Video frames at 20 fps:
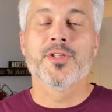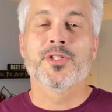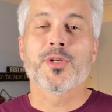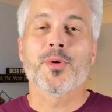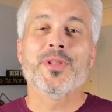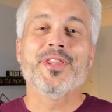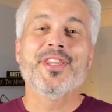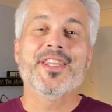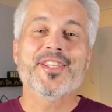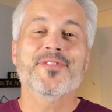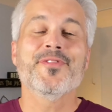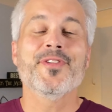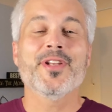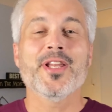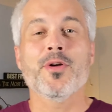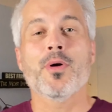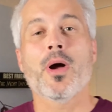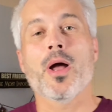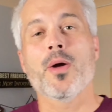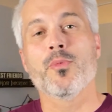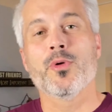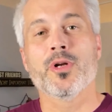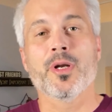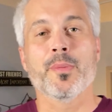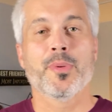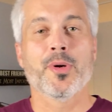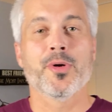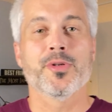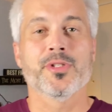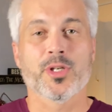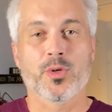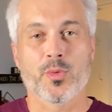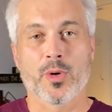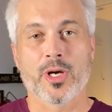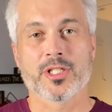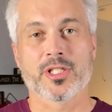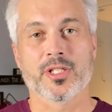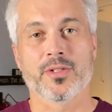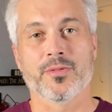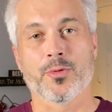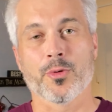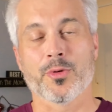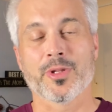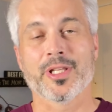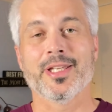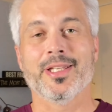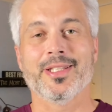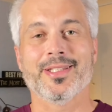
So in this video, I want to pose a question for the